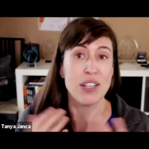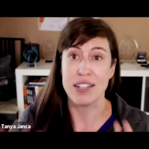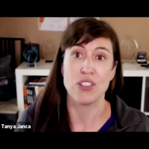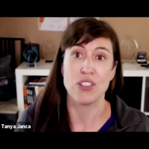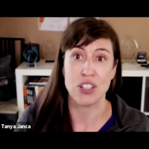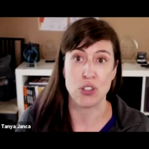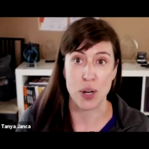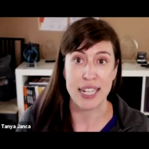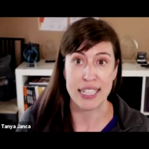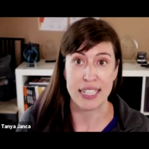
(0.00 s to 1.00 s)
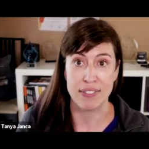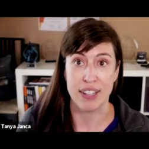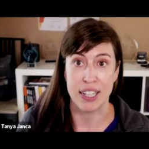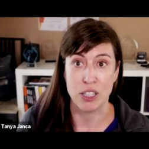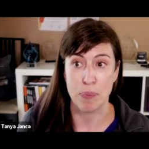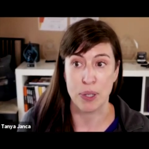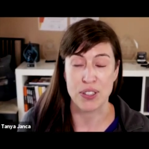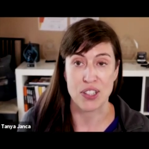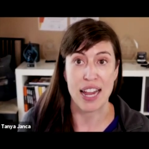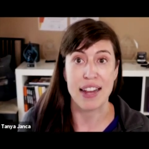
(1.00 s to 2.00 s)
is just training
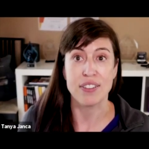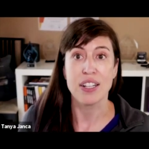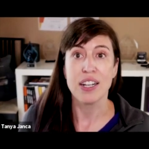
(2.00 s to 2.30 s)
developers and